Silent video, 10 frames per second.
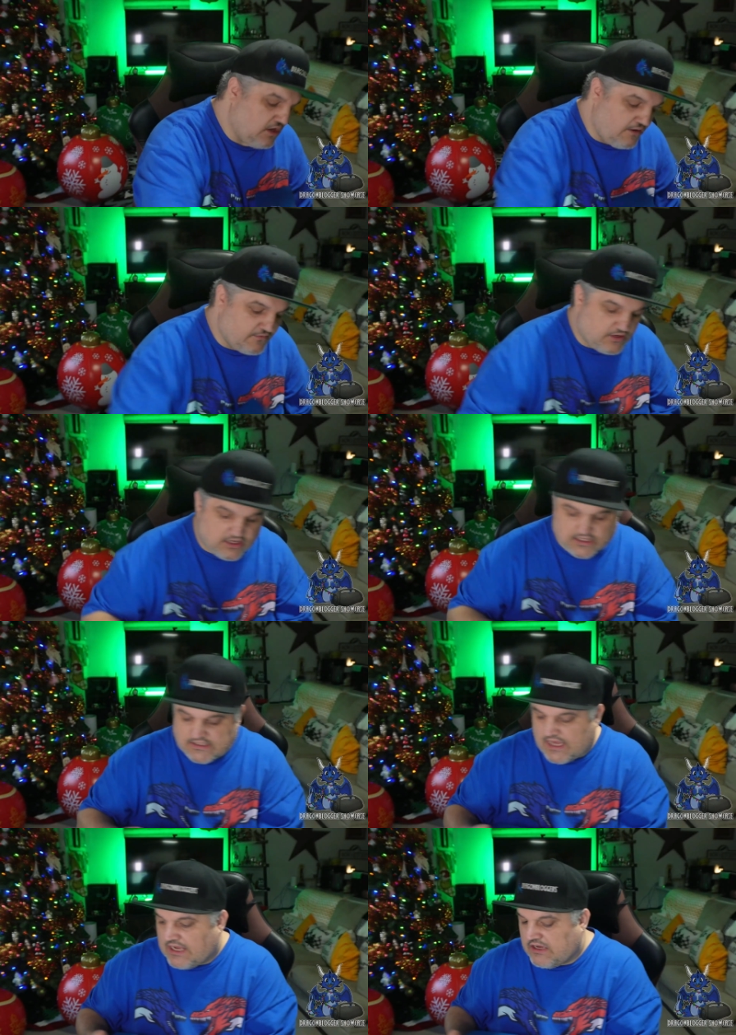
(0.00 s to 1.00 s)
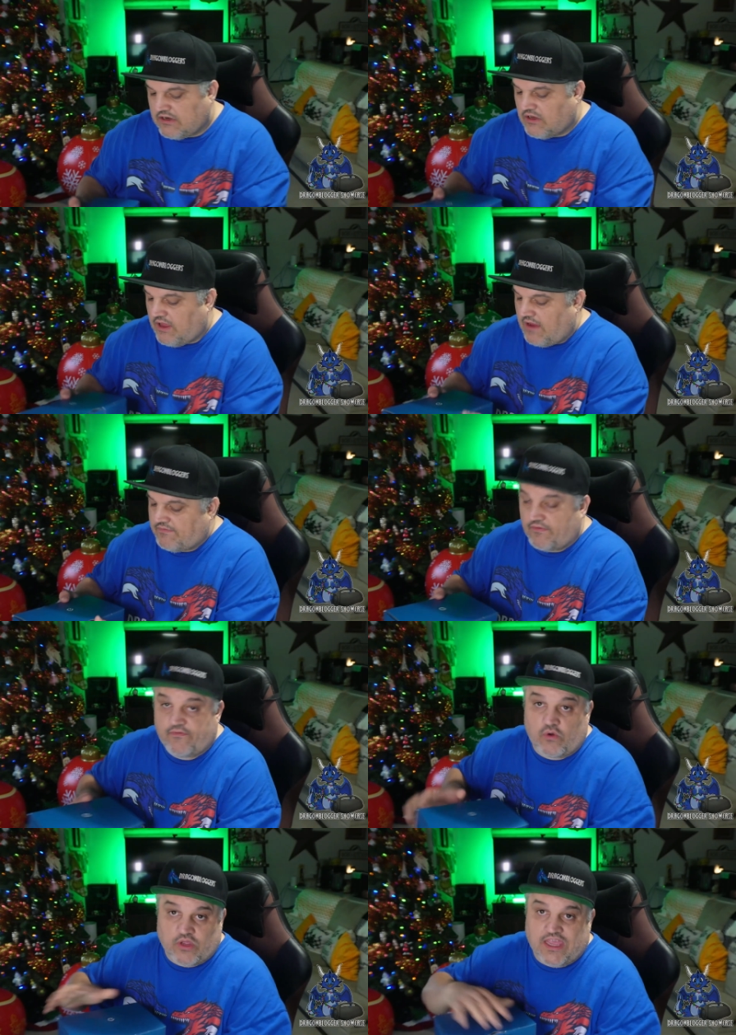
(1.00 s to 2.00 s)
cover, and inside here you'll have the
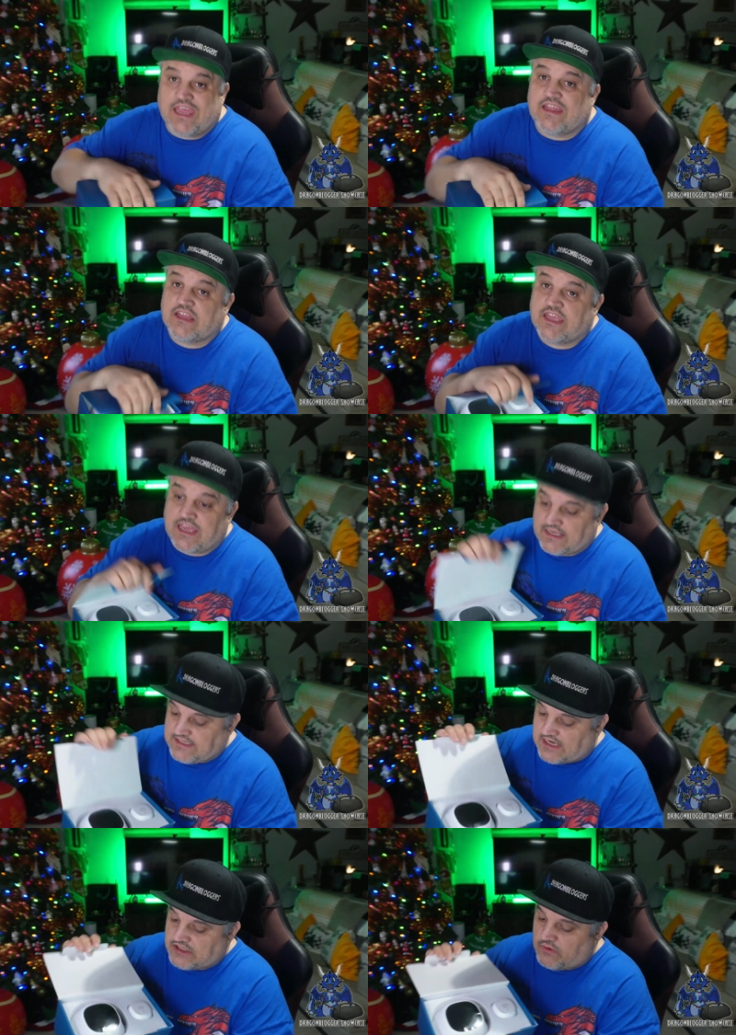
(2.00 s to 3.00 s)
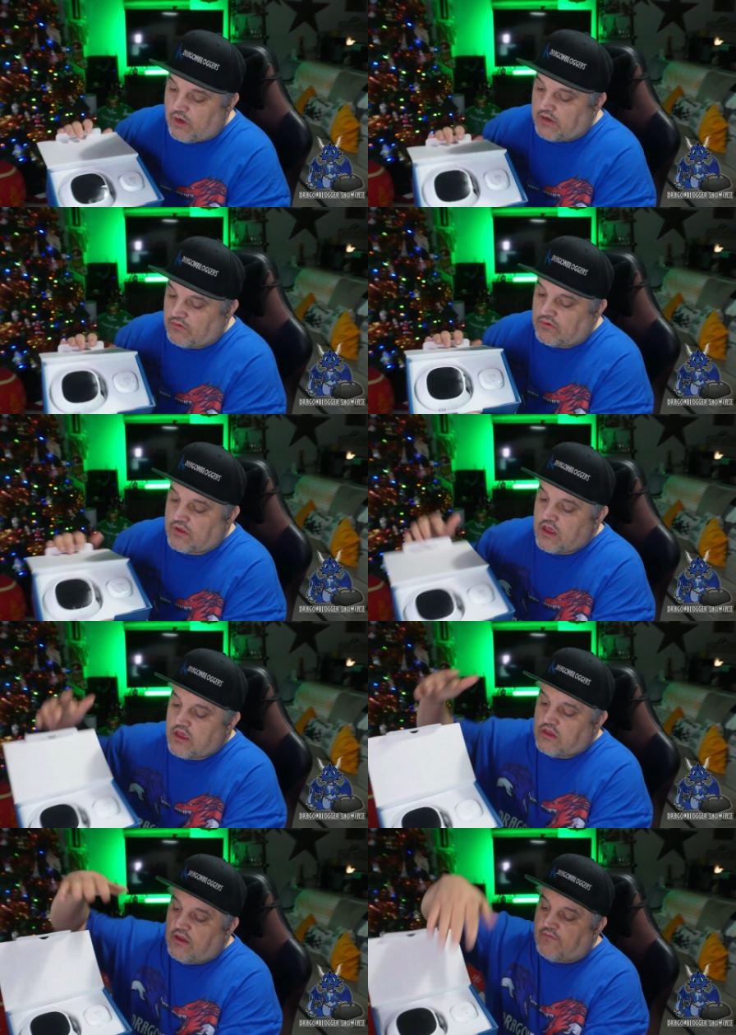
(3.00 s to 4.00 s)
full kit. The kit is actually quite cool.
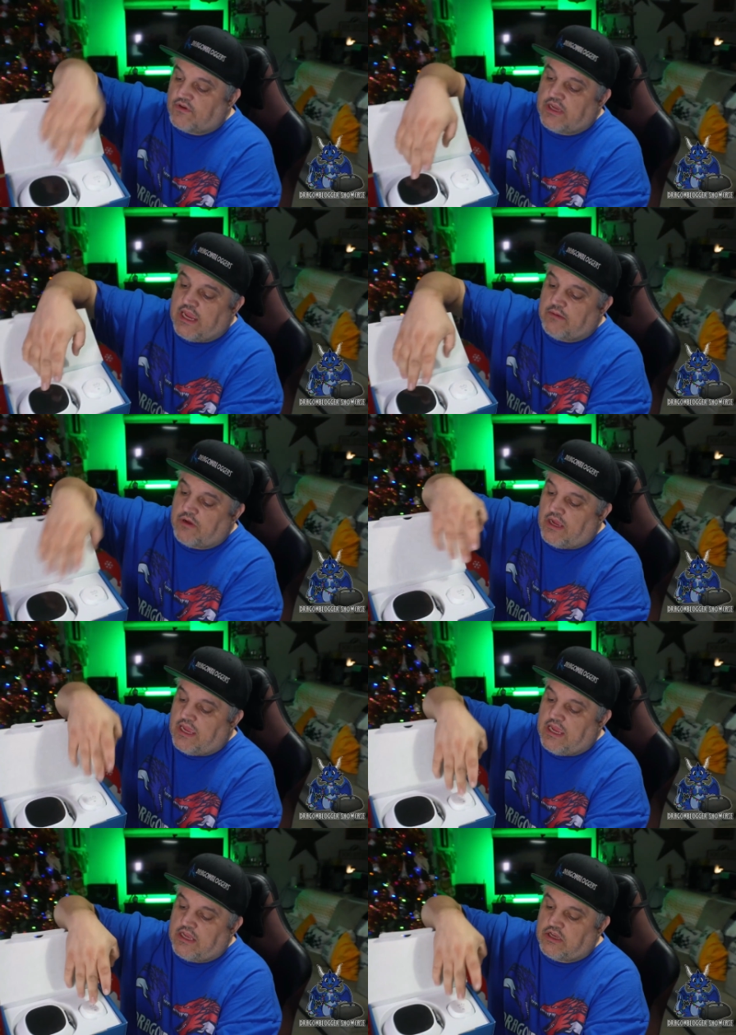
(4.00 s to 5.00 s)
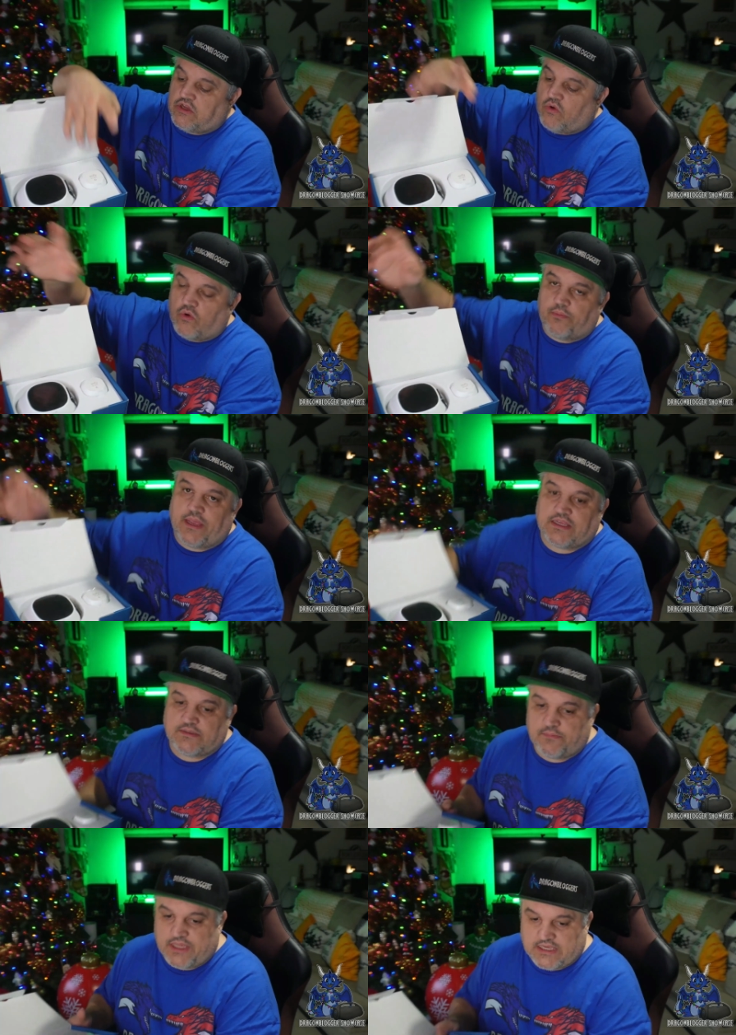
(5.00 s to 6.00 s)
You have your camera and your base
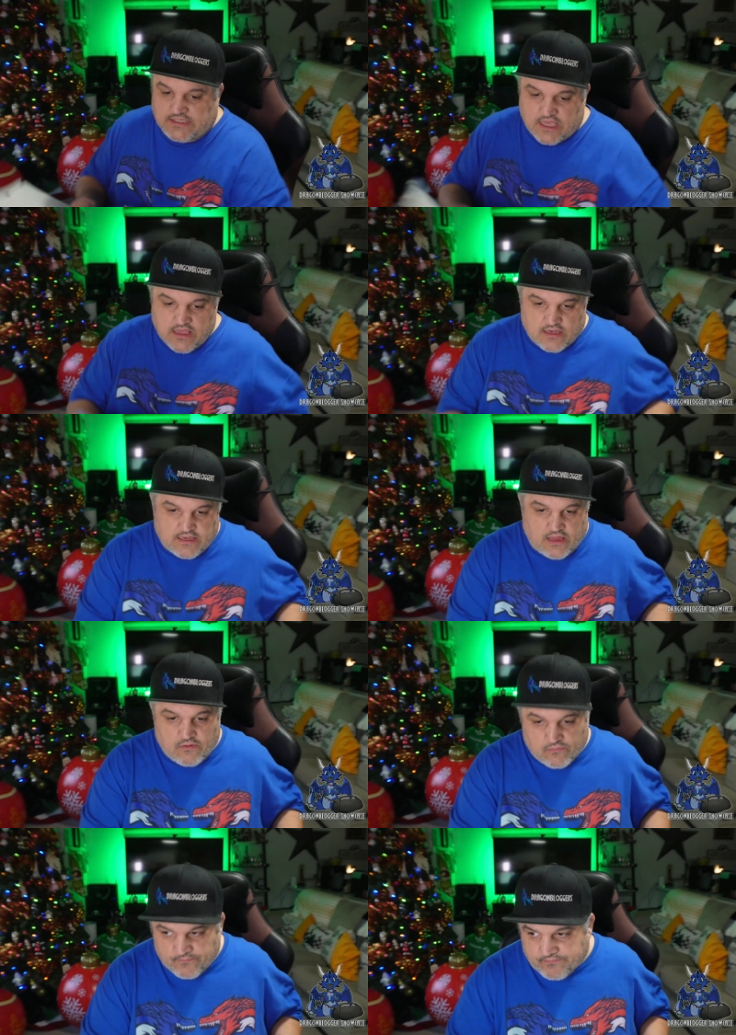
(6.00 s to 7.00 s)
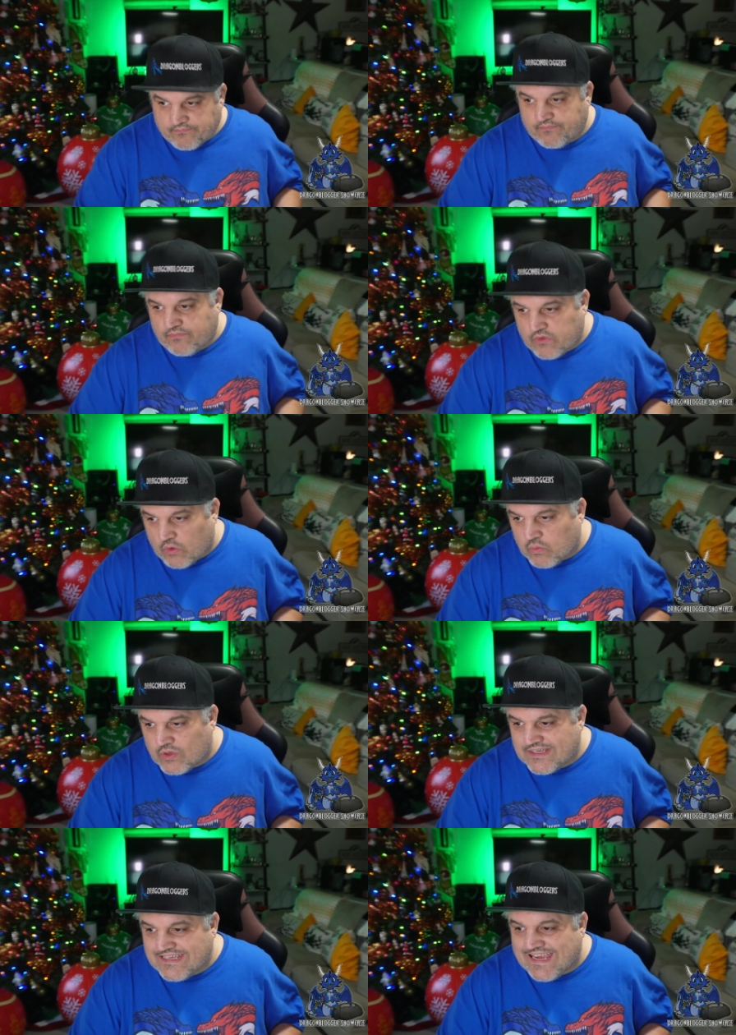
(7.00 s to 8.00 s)
piece. Now,
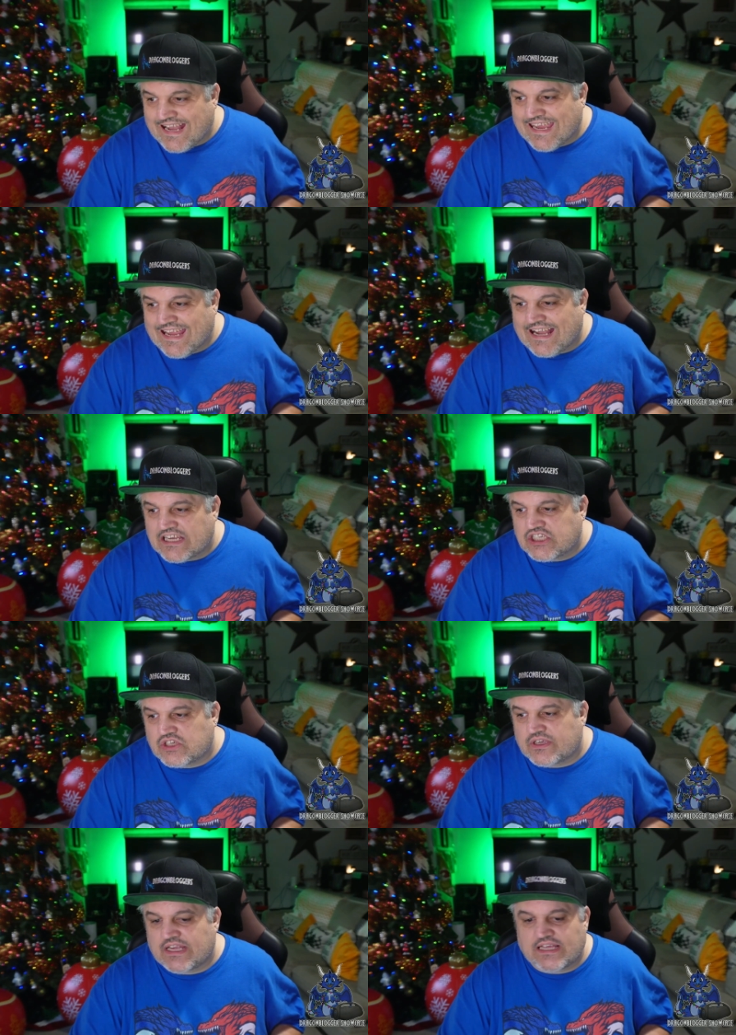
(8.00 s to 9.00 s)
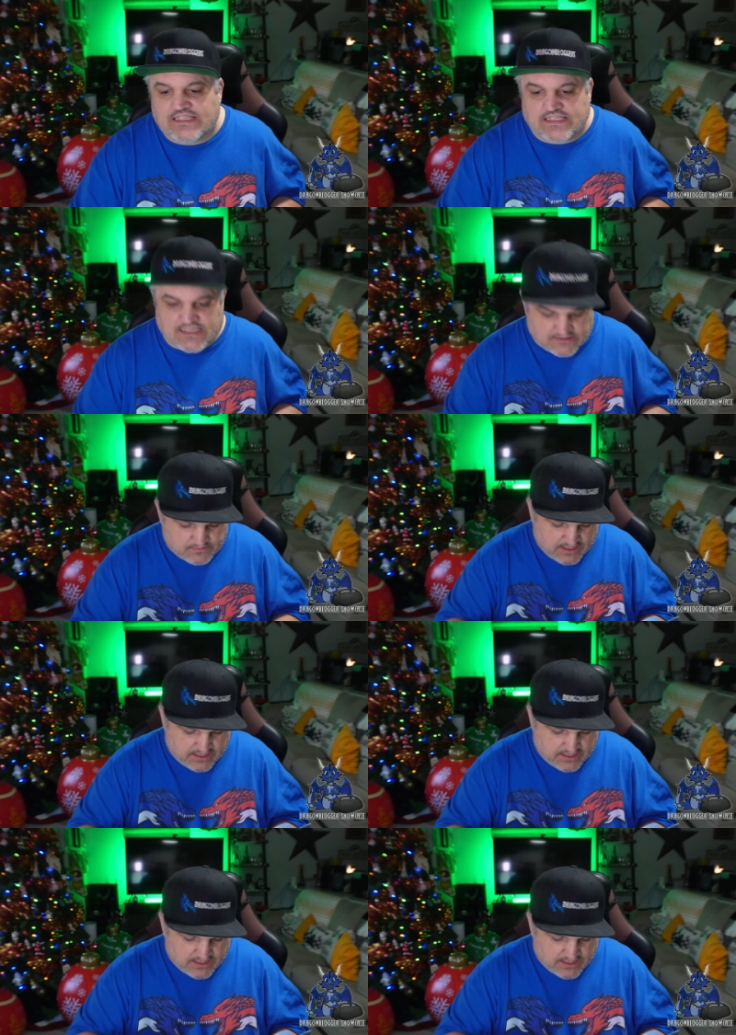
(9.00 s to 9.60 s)
we're gonna kind of show you guys this as we